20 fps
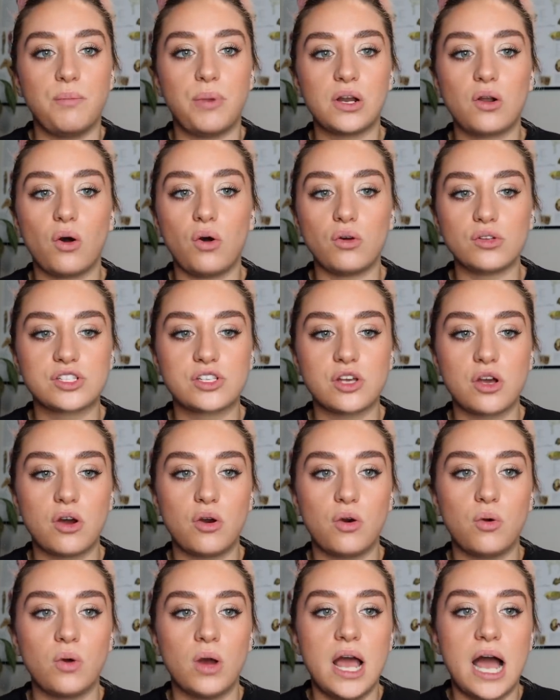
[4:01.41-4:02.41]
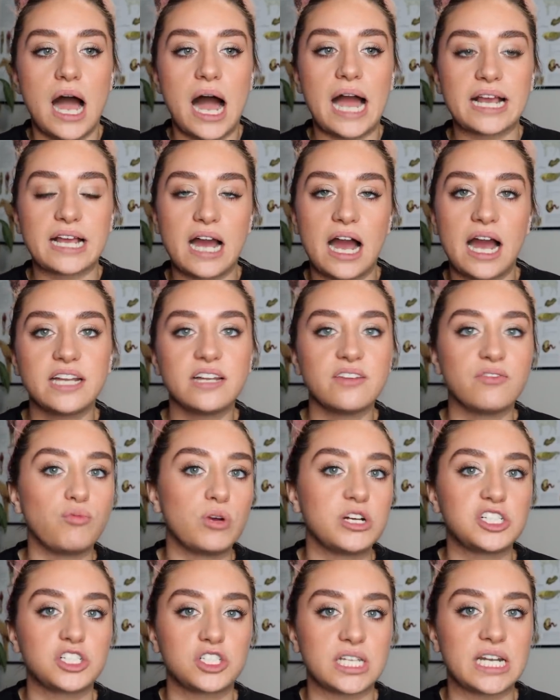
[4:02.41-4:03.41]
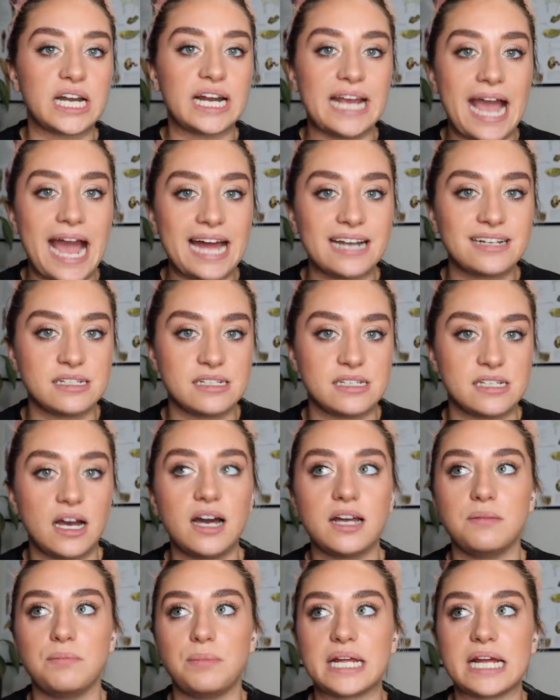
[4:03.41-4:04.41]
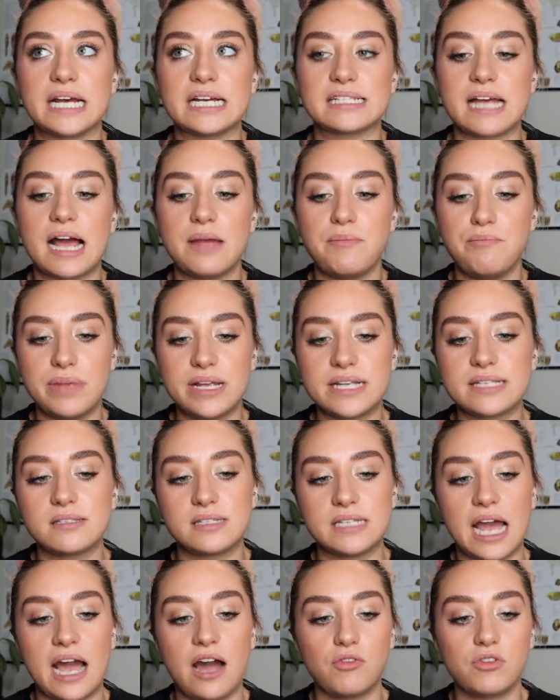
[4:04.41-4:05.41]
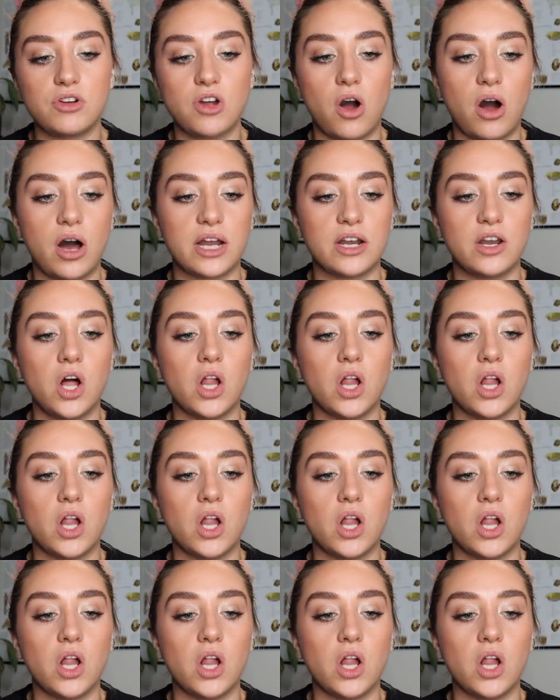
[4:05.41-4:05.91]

but also I kind of wish that I hadn't done because I missed out on